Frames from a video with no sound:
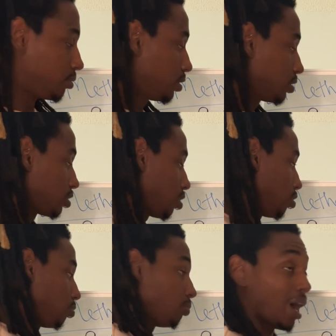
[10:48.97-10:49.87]

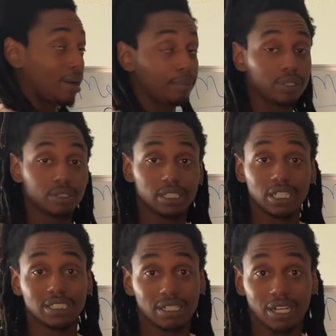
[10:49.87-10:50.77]
So my builder
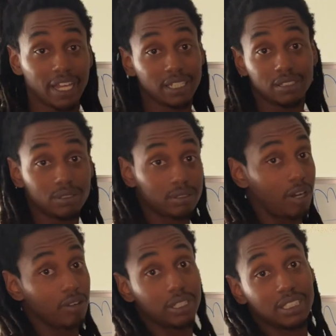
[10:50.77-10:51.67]
doesn't like
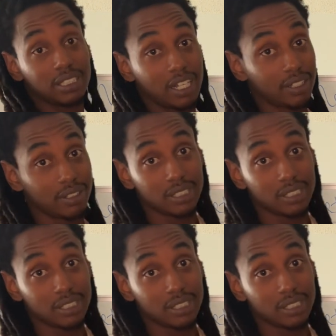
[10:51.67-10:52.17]
talking to sellers.